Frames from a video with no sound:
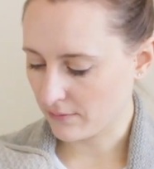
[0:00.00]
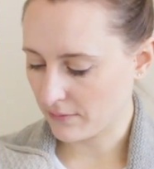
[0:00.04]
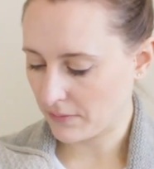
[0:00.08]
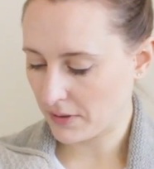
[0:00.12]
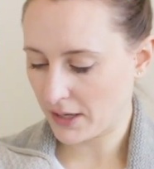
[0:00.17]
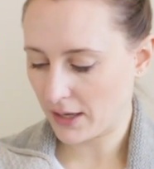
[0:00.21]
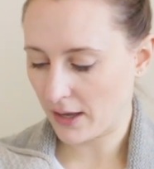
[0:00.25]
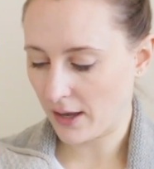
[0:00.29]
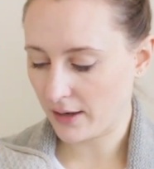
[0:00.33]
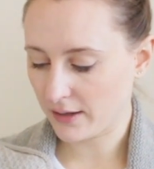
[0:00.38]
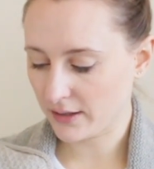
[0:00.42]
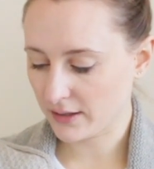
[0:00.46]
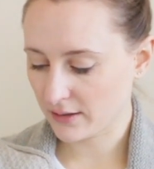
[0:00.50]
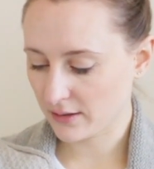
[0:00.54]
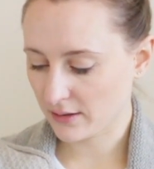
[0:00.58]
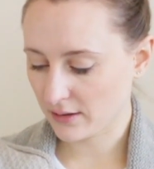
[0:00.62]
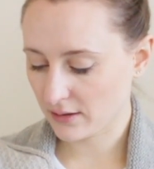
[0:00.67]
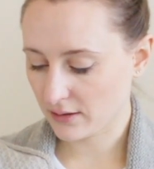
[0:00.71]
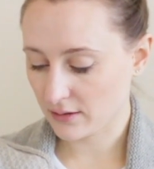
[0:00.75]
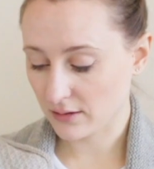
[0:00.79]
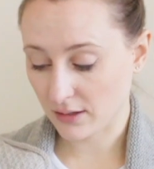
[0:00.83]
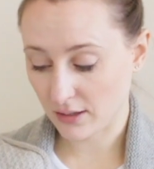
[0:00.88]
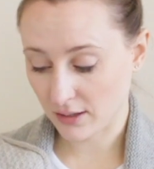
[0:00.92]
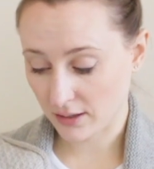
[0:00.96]
But
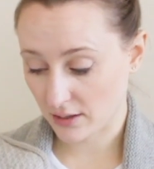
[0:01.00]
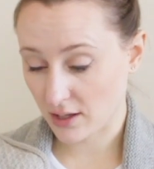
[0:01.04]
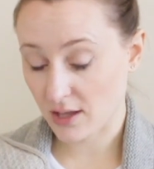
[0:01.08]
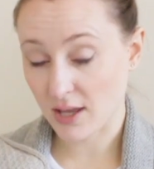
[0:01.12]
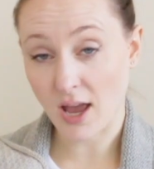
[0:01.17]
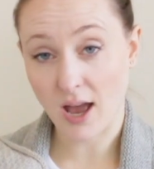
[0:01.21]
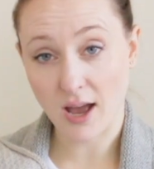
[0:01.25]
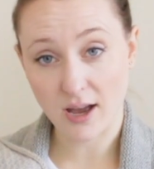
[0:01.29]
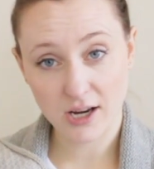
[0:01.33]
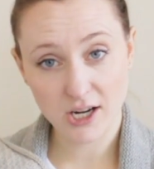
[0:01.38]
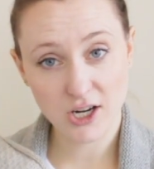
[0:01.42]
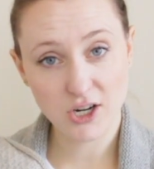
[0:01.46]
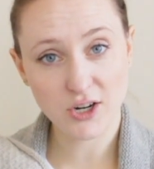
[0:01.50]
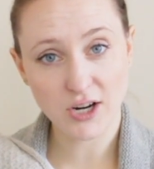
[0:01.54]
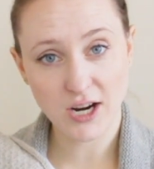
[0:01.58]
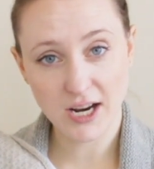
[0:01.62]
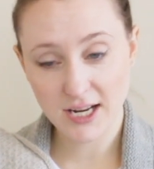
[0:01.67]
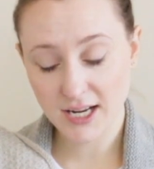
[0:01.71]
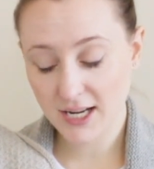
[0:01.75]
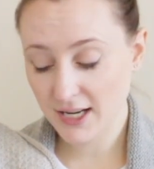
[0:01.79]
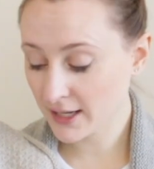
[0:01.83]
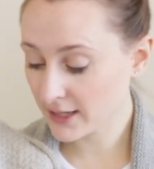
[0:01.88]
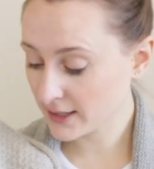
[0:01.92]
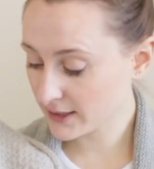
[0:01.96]
yeah,
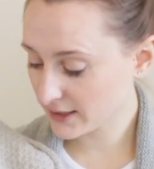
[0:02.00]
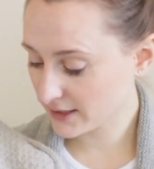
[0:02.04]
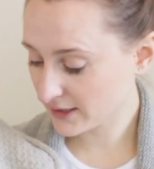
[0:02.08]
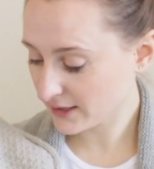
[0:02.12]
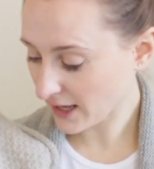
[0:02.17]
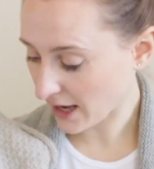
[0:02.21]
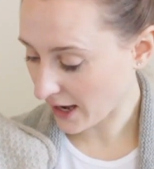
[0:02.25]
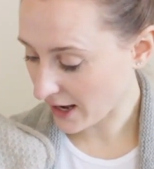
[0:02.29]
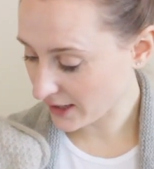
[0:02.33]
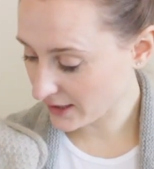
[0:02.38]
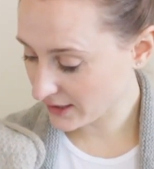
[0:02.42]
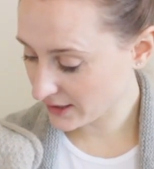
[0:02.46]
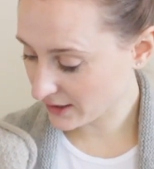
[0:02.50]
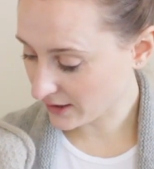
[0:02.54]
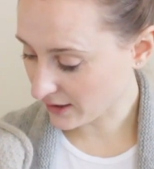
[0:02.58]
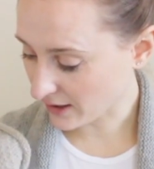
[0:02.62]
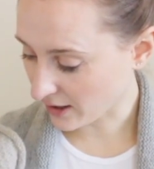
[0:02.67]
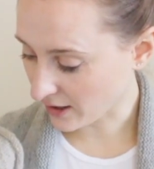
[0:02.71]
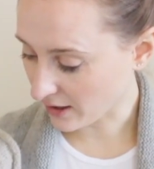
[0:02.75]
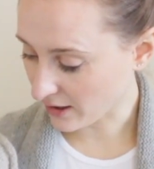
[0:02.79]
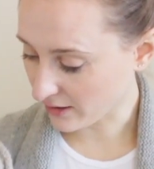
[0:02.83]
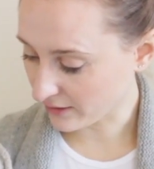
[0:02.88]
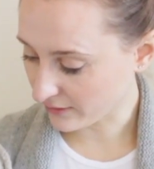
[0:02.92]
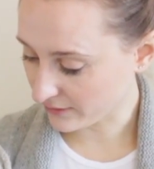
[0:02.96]
gradient set
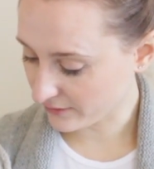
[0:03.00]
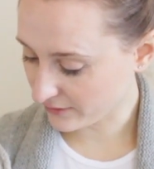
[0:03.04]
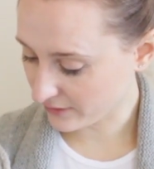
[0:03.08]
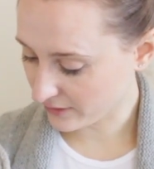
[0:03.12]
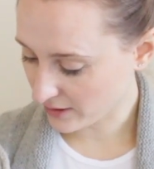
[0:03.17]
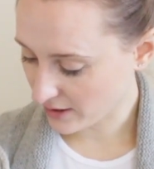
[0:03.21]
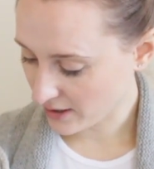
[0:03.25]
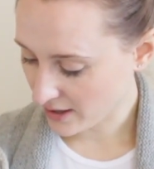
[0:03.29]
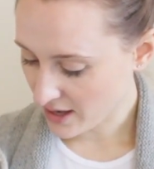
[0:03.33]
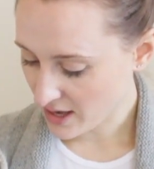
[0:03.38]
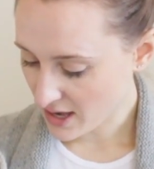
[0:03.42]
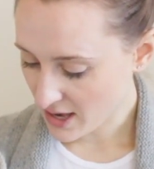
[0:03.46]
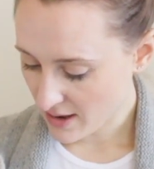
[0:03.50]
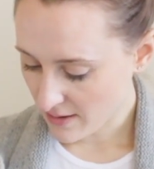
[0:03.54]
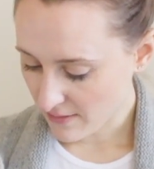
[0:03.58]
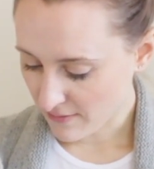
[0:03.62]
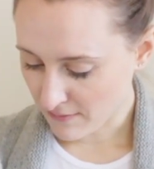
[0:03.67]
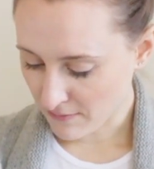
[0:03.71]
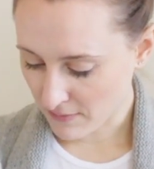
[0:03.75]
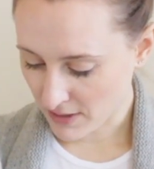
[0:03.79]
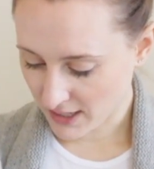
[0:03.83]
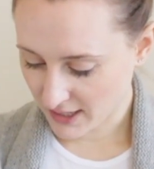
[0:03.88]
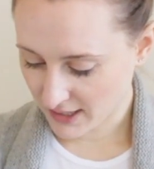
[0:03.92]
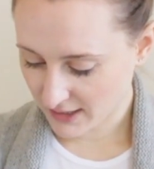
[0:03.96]
of
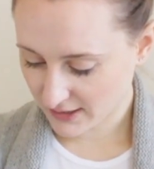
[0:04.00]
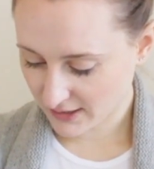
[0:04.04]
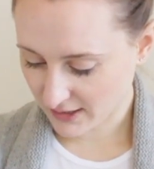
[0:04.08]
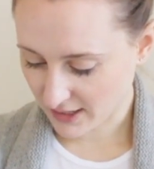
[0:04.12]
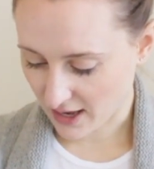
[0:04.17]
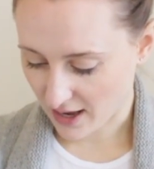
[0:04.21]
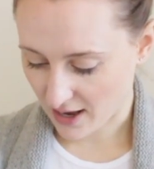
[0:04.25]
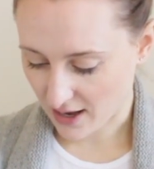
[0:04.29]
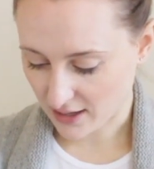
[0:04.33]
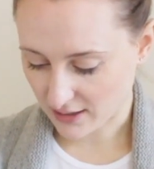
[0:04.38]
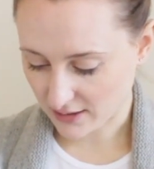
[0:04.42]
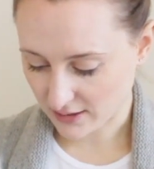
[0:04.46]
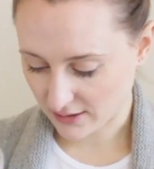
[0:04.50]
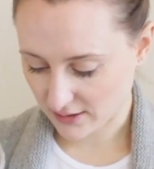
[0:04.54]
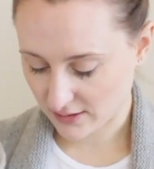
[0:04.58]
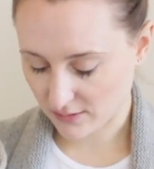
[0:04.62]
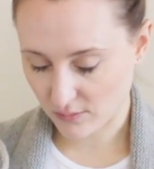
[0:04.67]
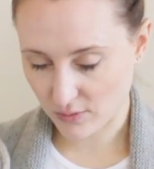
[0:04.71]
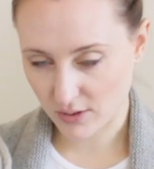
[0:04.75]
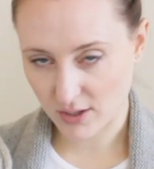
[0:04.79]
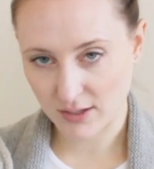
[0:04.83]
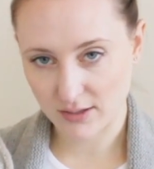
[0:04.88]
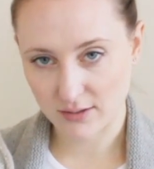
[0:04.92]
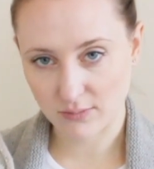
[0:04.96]
mini skeins
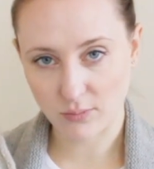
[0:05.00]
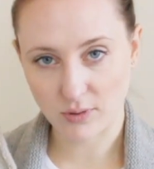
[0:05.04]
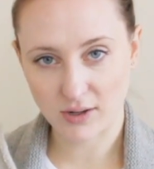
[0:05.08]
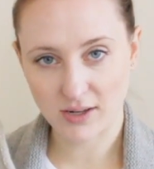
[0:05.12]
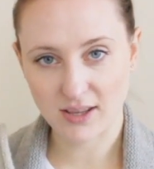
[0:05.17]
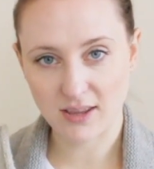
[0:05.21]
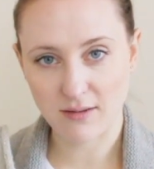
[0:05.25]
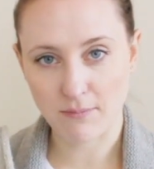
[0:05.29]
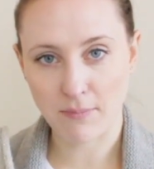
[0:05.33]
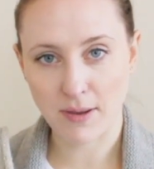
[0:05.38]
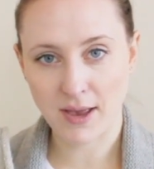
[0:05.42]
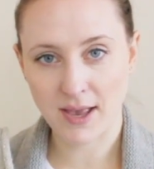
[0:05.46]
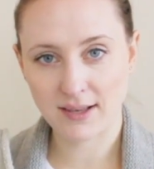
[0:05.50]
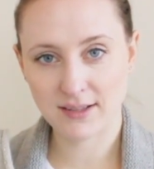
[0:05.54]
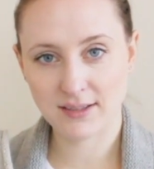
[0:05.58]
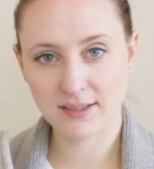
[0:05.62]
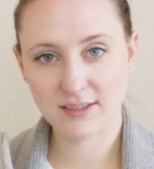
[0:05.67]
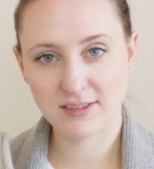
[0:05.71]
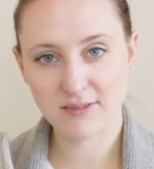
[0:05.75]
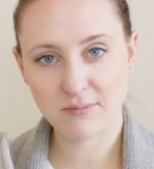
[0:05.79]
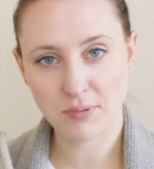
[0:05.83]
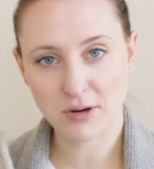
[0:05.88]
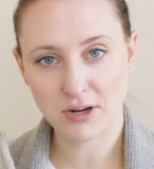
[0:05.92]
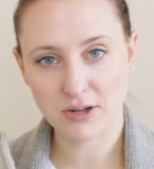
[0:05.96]
was one of the
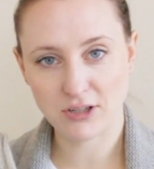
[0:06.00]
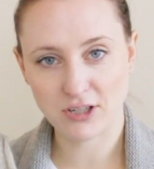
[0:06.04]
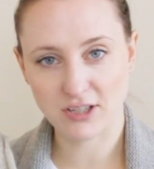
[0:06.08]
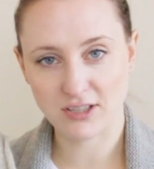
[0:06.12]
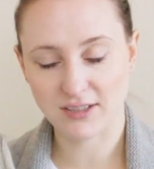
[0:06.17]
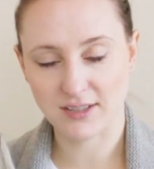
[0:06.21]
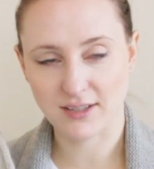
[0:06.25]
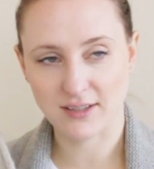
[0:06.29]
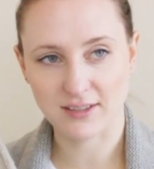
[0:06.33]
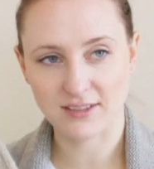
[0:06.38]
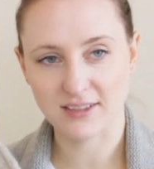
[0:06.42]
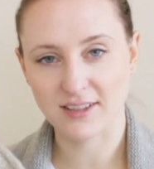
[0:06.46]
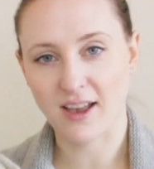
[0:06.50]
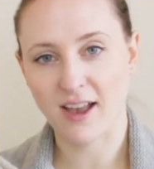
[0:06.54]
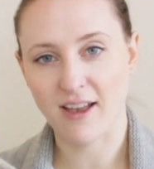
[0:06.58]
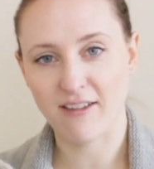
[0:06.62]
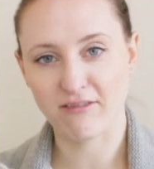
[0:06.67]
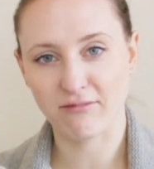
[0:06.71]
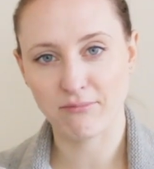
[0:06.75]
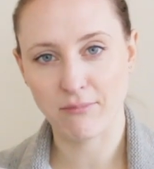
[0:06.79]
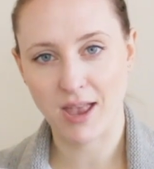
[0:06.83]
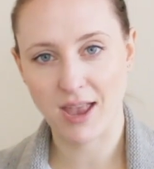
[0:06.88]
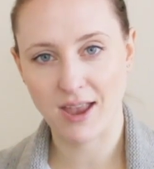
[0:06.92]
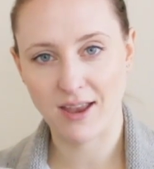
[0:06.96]
best purchases
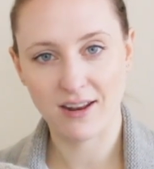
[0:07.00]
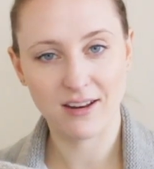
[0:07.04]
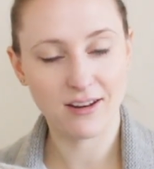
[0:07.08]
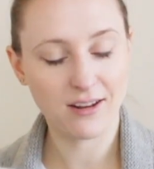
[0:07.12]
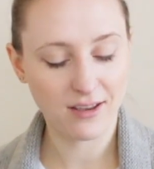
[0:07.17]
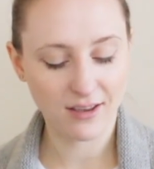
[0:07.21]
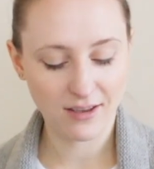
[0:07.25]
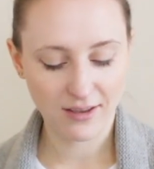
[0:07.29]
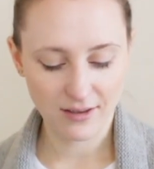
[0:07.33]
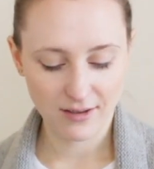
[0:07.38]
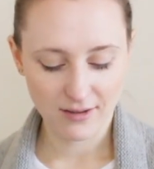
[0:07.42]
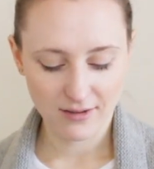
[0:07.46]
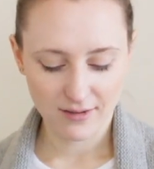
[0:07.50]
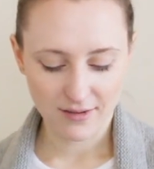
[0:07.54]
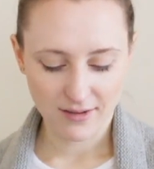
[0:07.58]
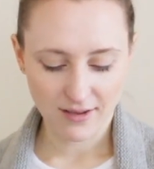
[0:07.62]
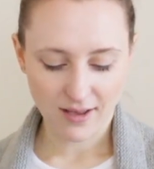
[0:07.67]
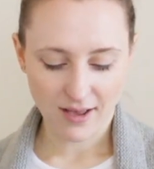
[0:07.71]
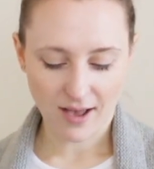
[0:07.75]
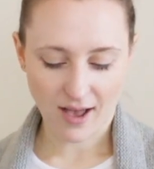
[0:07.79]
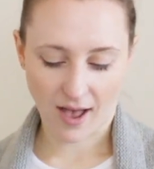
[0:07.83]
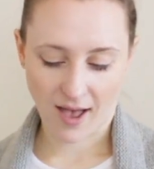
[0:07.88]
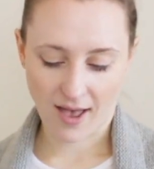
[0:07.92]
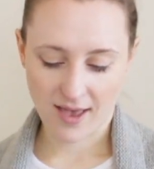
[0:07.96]
I've made.
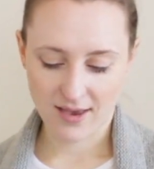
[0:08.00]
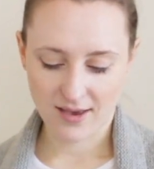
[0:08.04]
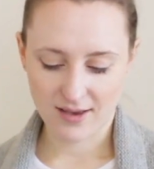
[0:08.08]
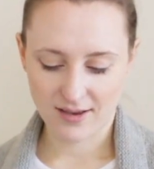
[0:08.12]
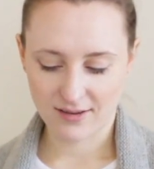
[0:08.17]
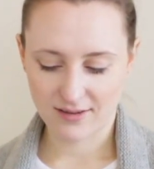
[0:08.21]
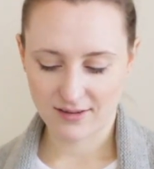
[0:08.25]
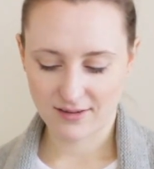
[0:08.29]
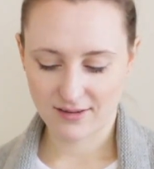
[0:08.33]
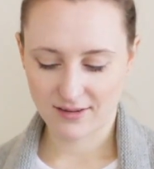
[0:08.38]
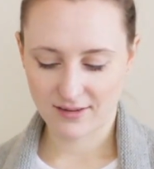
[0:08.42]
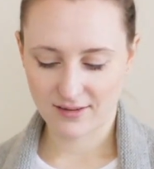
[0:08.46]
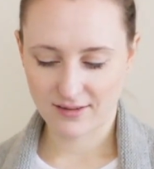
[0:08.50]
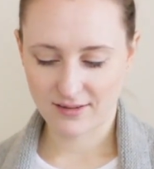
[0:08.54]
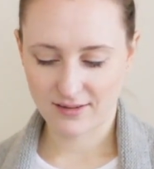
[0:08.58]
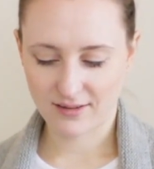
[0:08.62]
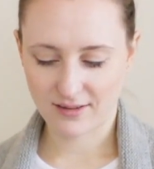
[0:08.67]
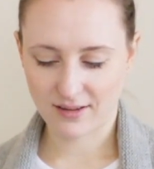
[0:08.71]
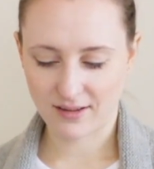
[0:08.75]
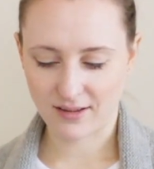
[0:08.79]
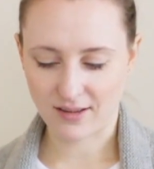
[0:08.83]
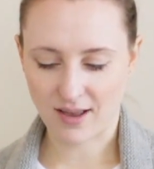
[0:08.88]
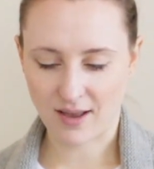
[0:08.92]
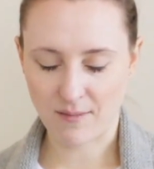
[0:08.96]
I
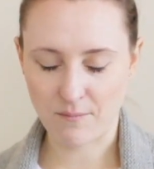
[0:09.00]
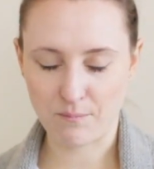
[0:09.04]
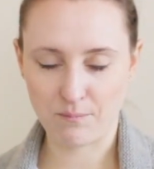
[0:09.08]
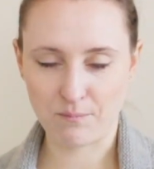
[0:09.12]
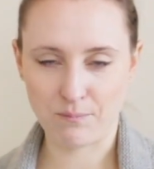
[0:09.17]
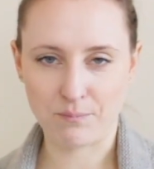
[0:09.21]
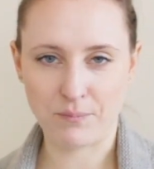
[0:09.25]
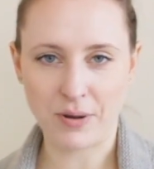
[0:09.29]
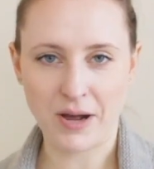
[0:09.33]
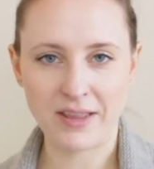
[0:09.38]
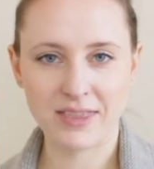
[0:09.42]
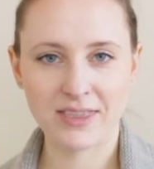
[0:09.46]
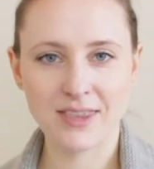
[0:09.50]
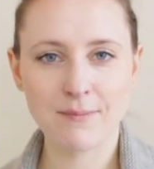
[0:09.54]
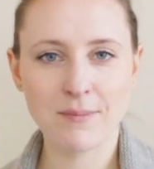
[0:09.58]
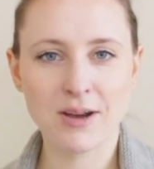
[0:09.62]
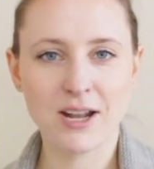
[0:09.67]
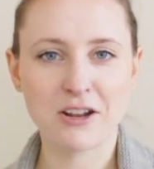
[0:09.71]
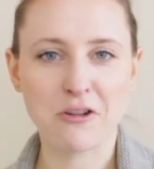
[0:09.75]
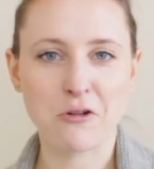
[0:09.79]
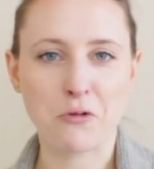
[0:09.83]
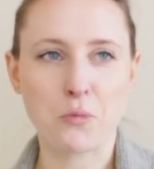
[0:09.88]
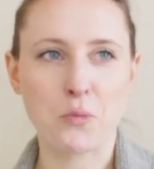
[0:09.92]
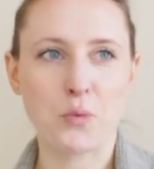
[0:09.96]
bought them
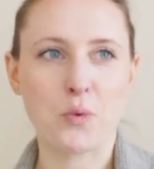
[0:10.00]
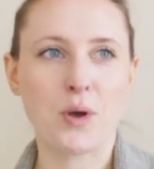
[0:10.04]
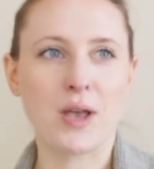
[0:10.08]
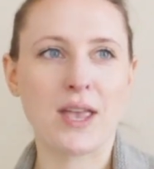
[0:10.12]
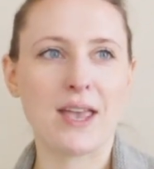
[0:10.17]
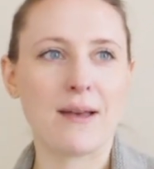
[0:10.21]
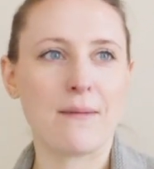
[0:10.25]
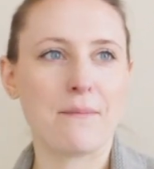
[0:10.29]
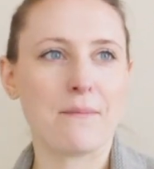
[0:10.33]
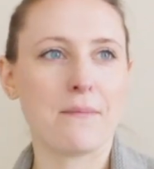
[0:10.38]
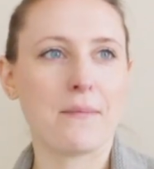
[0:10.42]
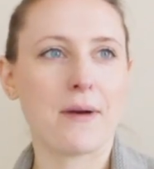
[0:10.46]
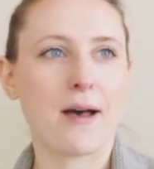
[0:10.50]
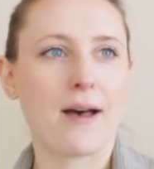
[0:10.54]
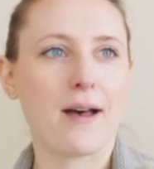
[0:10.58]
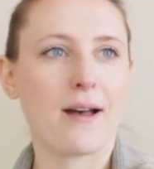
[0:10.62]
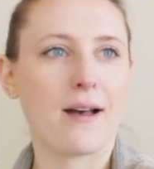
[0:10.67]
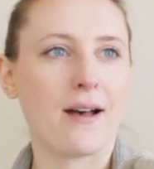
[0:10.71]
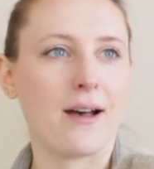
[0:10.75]
on a whim.